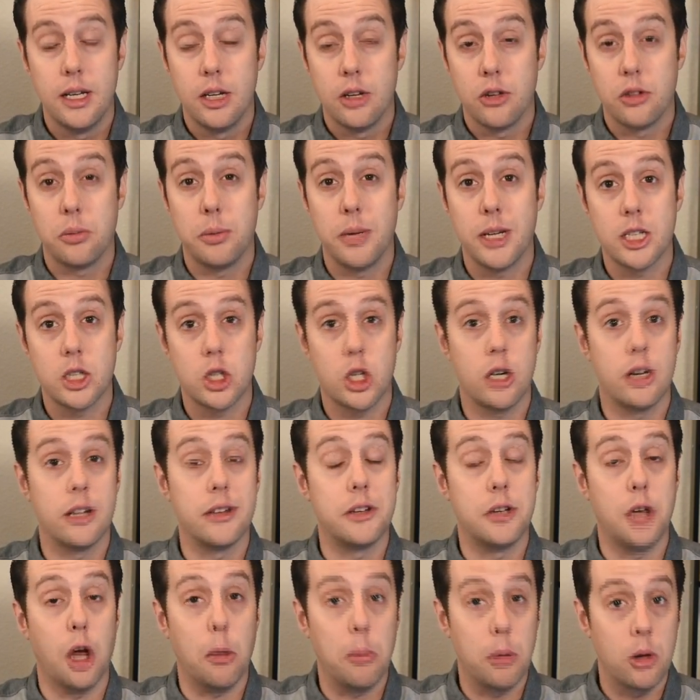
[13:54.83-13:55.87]
Just make sure to
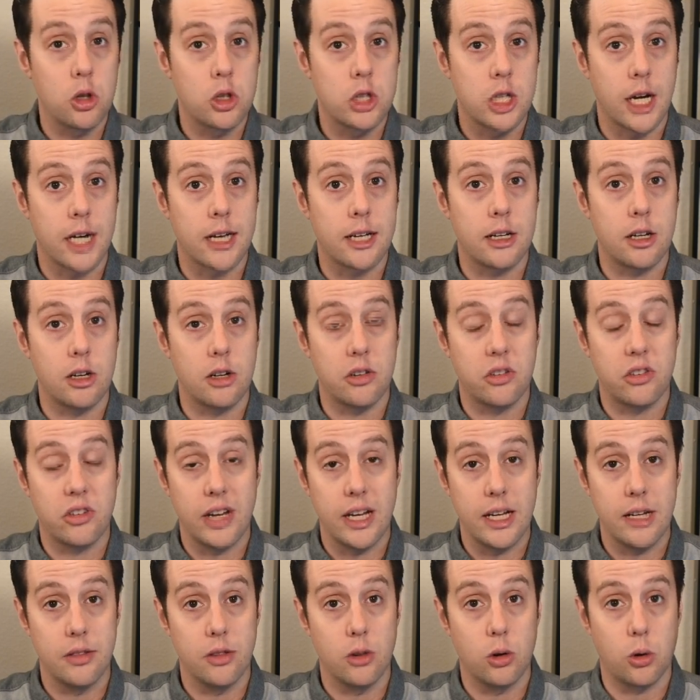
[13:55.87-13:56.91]
double check your
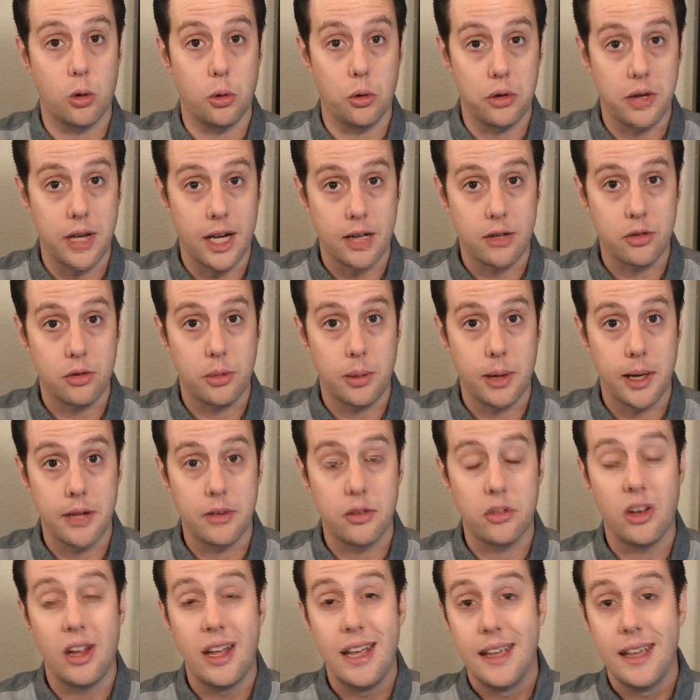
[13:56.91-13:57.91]
state and local tax rates